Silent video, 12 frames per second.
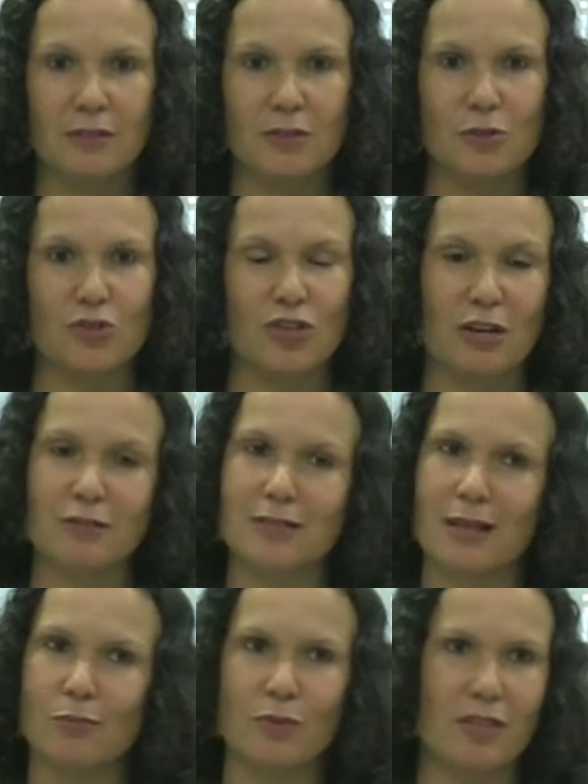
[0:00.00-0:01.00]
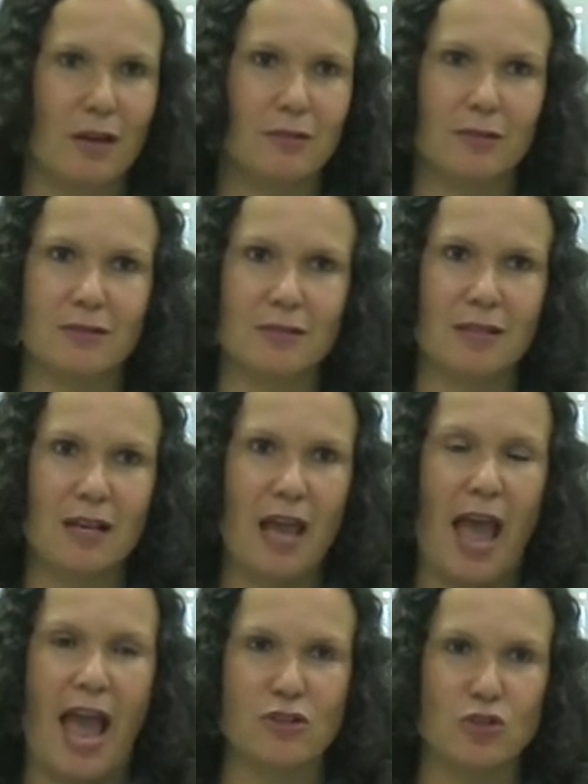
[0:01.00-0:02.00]
you share some with others,
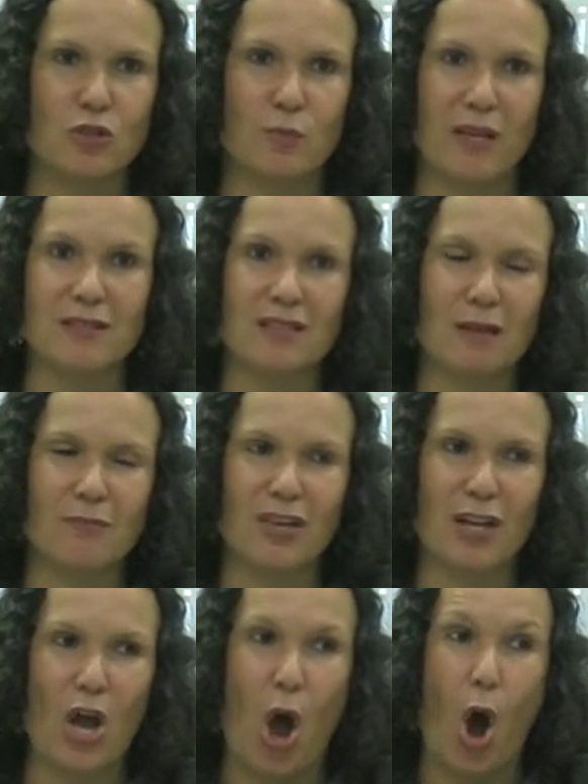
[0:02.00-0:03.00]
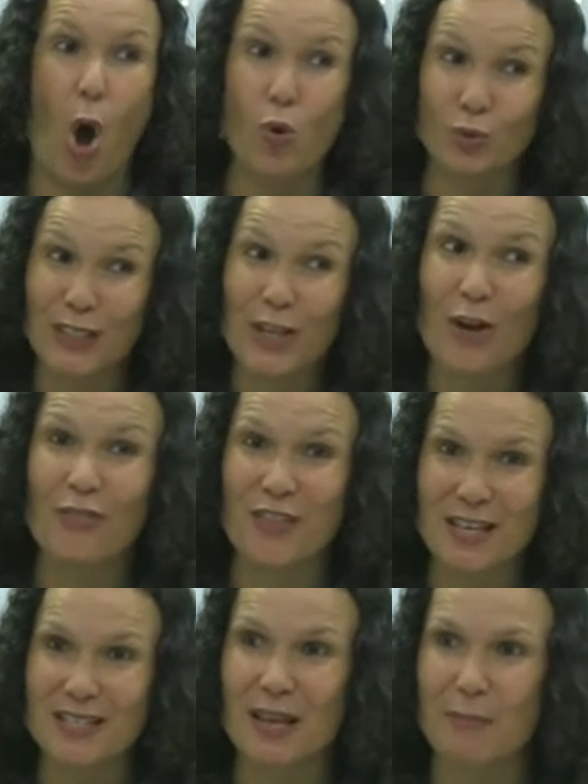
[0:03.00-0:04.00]
and you spend something only on
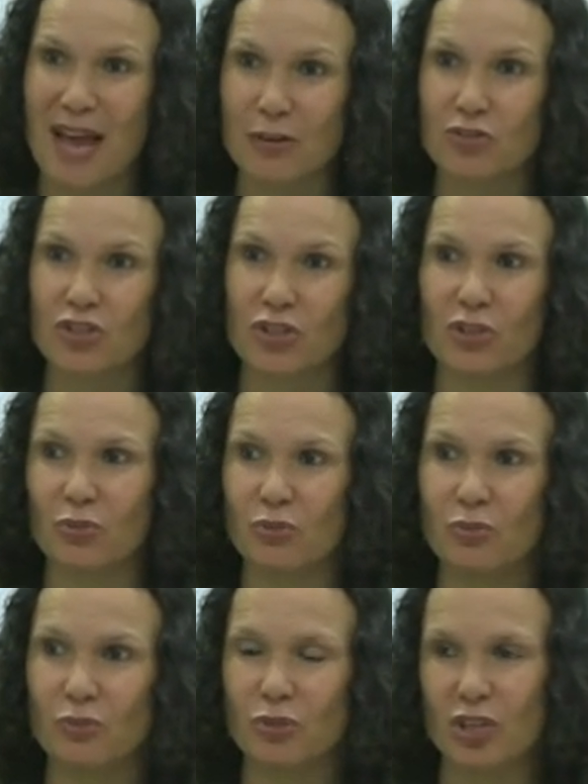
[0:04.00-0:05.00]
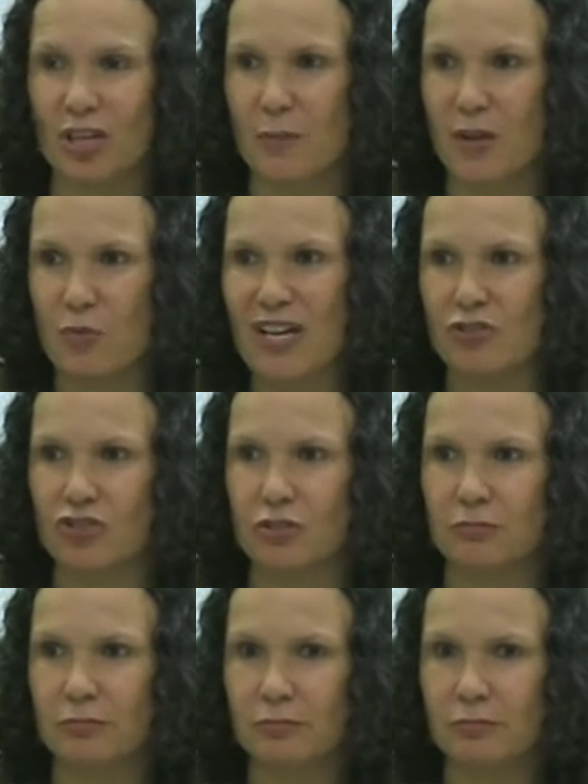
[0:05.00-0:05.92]
things that matter to you, you're going to be rich.